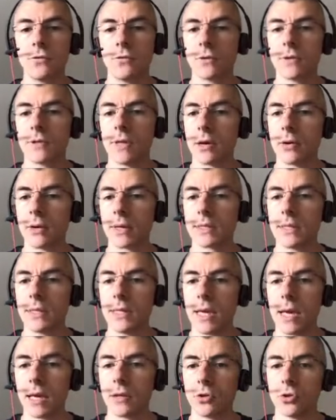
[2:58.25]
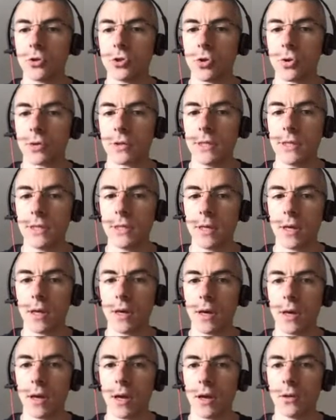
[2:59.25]
look directly at the journey
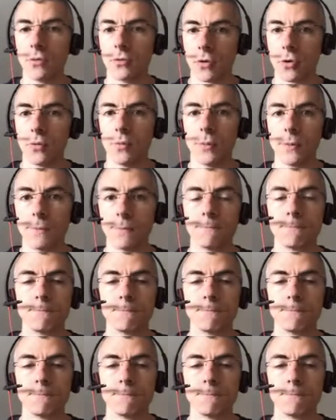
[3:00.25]
outcome.